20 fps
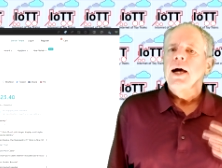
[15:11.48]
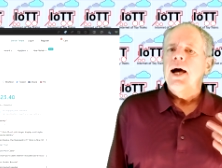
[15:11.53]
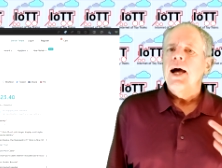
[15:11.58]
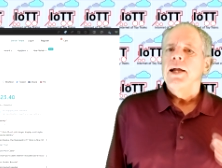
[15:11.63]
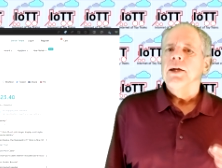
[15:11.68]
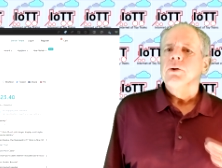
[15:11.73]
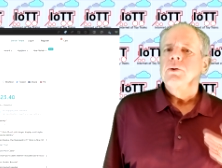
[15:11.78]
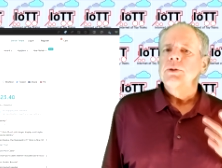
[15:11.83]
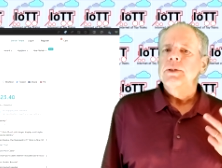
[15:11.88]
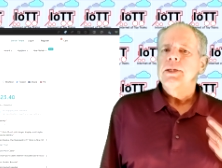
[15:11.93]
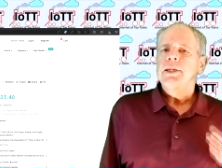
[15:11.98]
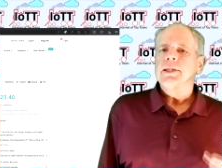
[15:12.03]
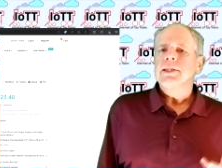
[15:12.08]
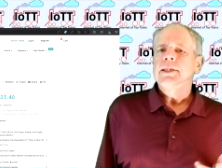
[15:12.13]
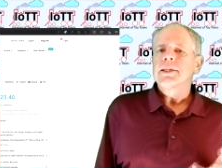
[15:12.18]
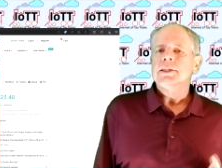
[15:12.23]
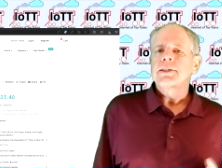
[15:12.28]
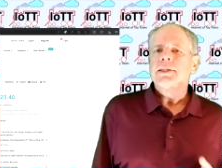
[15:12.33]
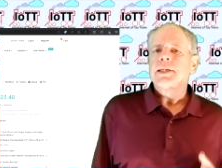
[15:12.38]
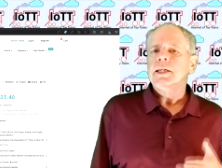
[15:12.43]

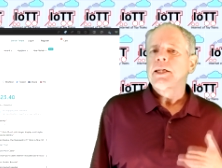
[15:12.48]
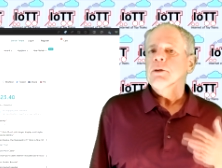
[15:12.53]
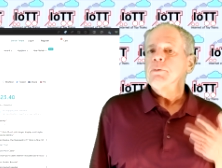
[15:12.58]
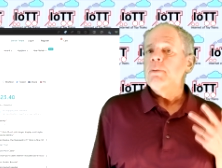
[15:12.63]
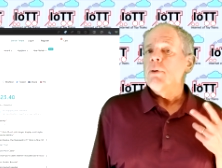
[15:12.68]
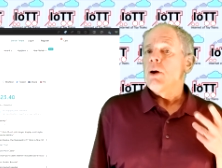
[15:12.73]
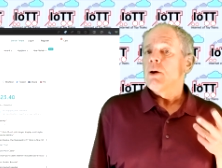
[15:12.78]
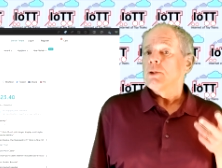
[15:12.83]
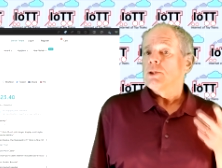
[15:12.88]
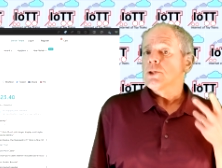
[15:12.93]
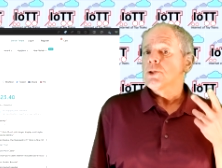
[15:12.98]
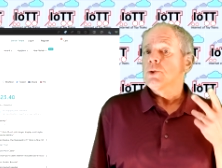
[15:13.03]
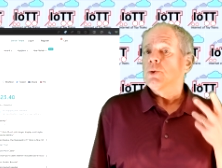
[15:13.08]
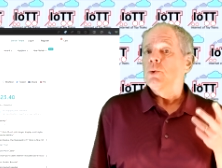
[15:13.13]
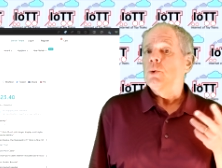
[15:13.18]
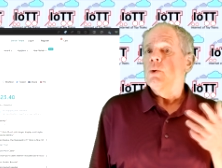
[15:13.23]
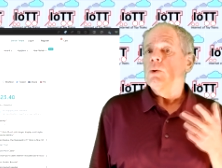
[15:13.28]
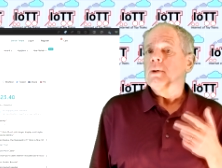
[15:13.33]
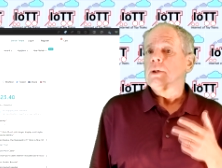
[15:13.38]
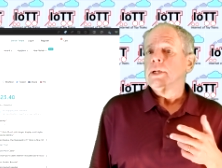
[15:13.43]
IoTT Stick Plus
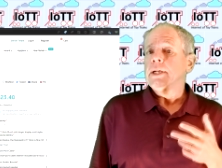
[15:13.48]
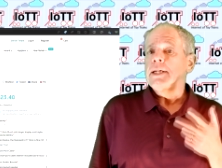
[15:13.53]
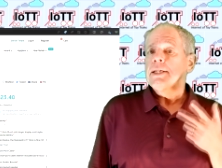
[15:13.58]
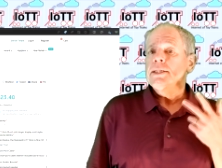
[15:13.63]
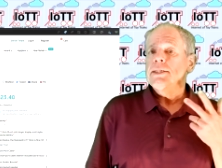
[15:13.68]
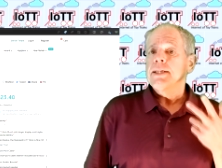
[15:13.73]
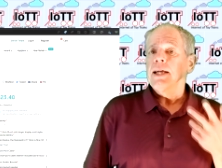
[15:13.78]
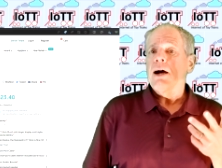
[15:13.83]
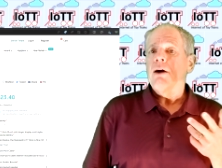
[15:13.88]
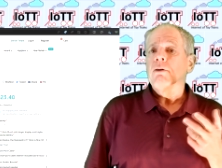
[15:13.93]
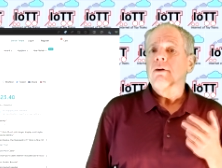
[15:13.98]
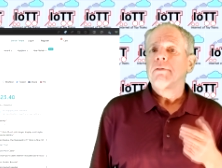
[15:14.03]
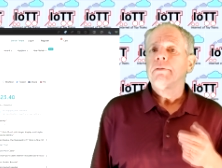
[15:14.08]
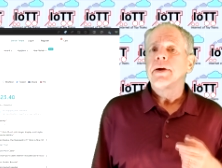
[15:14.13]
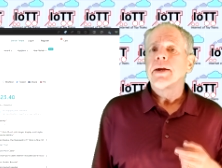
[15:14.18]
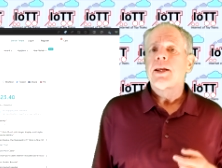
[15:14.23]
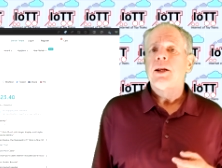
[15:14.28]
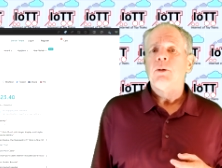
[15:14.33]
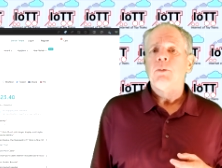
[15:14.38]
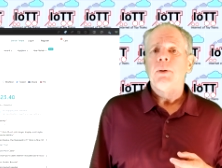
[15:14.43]
2 is now
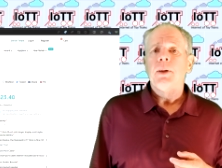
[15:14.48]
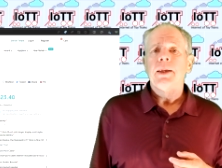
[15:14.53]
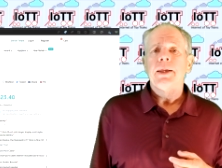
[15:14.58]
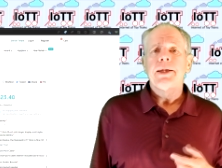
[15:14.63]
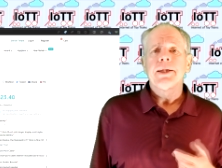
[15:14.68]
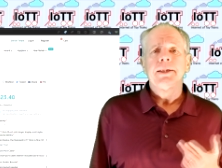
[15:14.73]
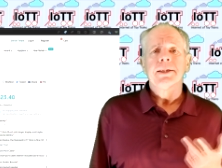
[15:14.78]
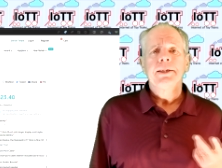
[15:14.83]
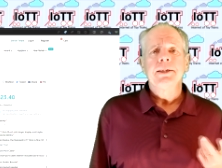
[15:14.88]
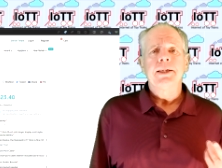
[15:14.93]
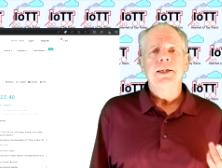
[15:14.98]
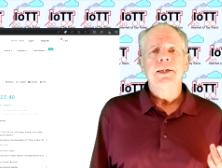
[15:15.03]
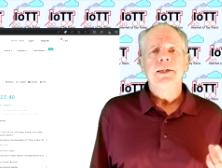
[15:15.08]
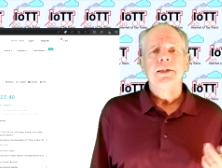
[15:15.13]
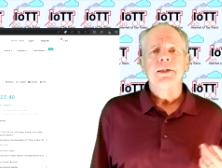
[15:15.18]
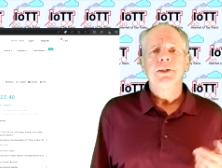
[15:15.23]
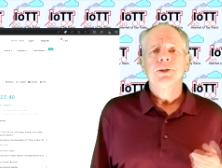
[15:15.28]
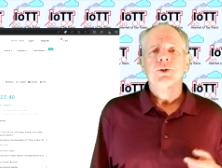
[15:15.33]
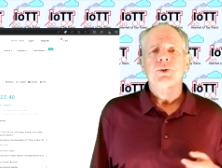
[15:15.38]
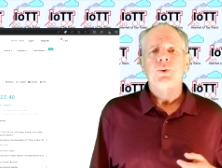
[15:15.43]
available in the
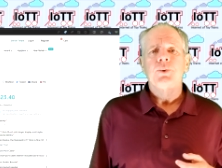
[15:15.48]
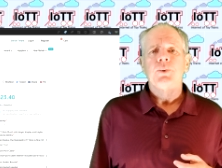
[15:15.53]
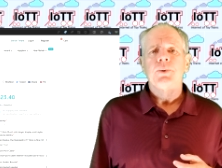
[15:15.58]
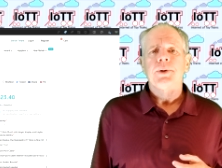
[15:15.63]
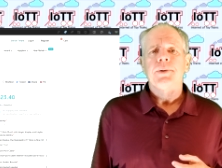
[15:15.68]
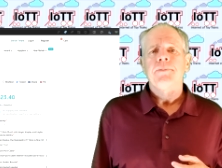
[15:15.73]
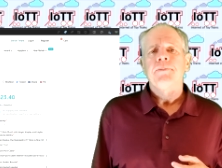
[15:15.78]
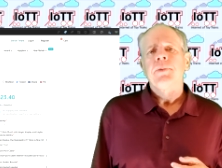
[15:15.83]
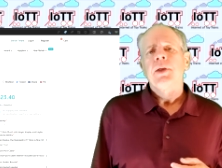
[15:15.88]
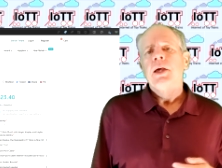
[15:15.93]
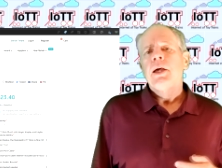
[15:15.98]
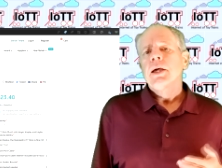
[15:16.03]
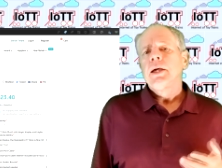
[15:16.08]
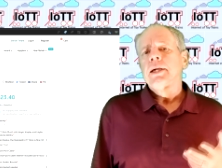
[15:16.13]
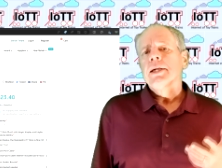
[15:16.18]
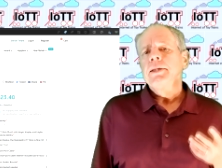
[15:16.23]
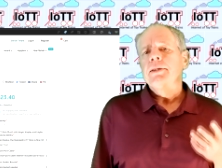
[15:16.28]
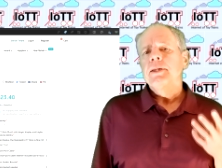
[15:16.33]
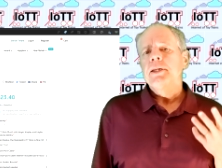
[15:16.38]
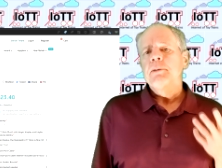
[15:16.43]
Tindie store
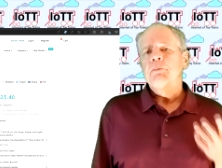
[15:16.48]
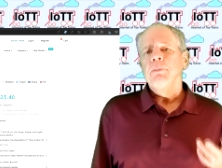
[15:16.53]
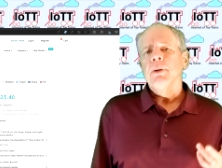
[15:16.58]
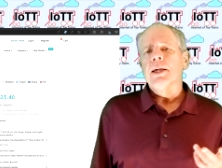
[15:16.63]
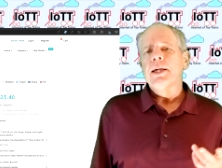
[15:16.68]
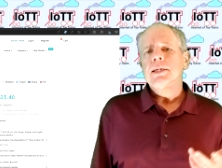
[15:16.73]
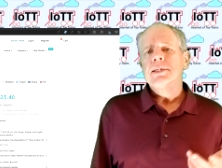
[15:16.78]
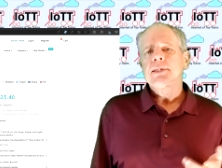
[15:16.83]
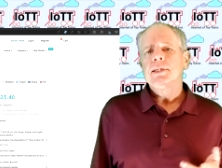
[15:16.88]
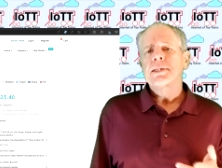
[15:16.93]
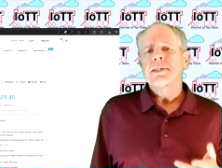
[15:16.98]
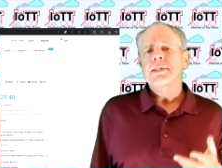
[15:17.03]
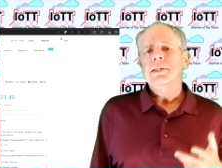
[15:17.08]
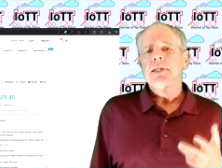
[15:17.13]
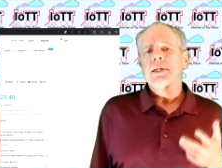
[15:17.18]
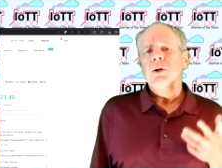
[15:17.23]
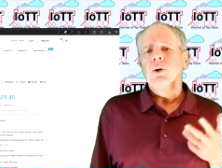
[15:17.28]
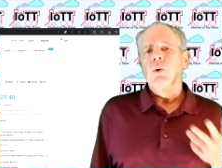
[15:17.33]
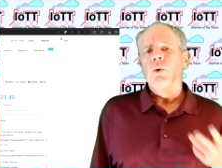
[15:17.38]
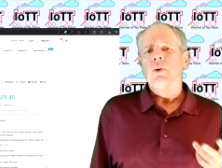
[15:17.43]
it replaces
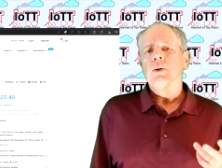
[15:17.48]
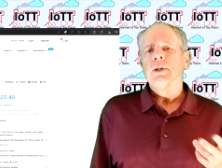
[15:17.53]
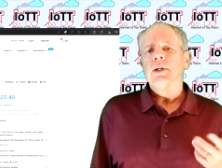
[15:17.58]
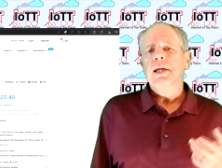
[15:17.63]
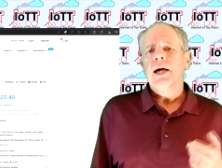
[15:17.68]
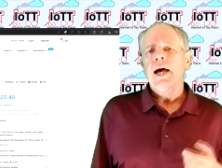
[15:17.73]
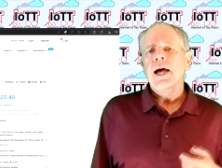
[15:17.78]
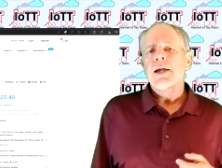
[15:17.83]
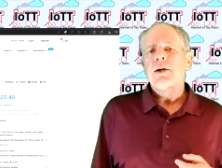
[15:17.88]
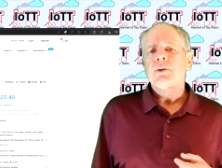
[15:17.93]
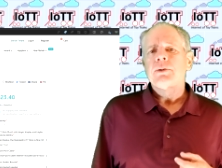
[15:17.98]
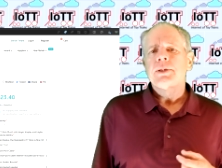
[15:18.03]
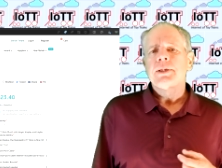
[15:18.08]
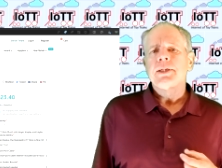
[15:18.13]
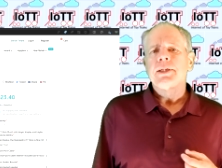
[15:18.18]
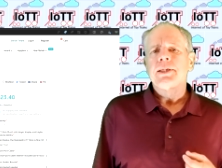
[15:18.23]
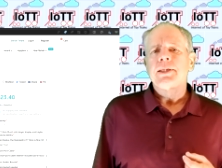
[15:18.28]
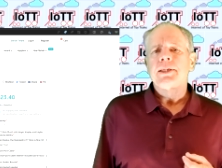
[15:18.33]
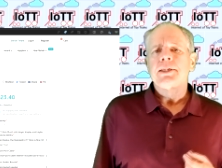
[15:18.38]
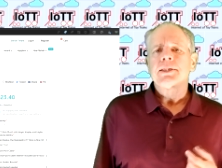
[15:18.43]
the older
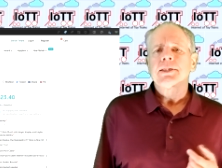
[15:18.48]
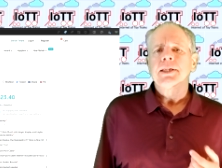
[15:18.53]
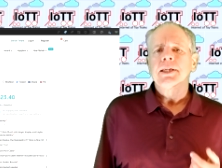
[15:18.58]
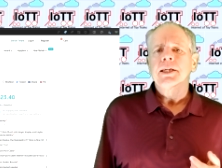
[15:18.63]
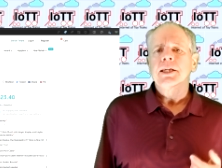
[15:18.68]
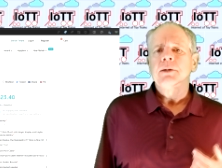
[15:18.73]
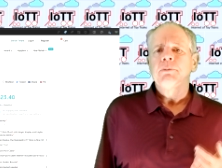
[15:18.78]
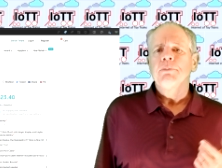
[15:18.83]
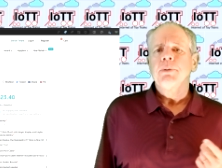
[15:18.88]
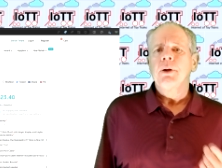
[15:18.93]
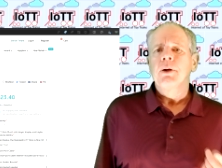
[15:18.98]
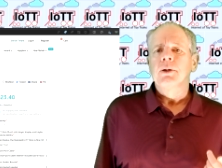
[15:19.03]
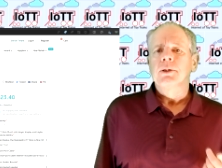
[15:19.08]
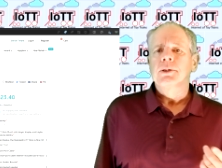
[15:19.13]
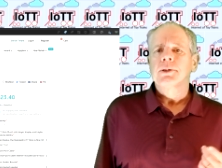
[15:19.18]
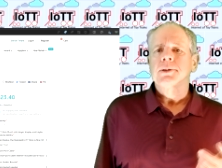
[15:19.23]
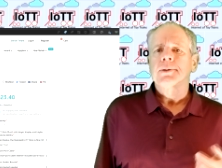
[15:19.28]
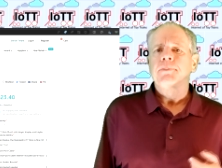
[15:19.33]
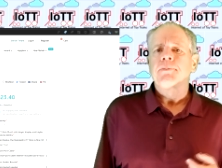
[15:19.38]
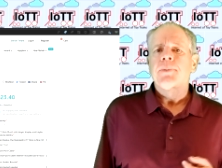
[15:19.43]
IoTT stick
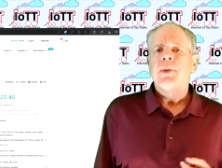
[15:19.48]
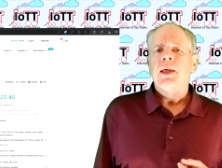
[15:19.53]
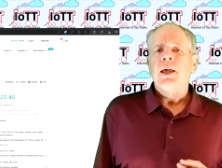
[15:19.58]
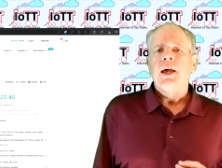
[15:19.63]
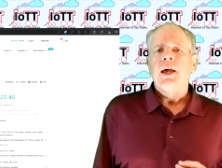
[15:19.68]
plus.